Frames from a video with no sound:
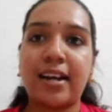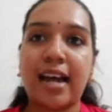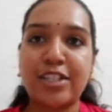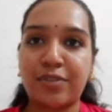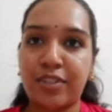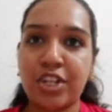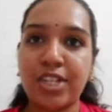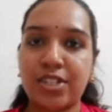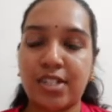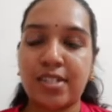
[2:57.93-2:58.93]
As we
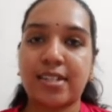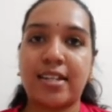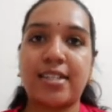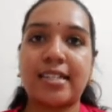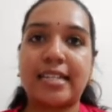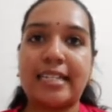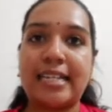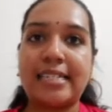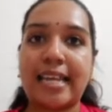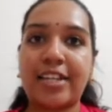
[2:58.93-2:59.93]
just discussed, it
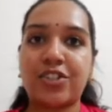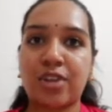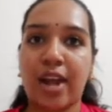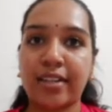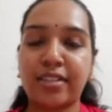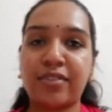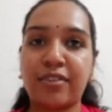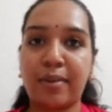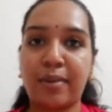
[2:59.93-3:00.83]
is extracted from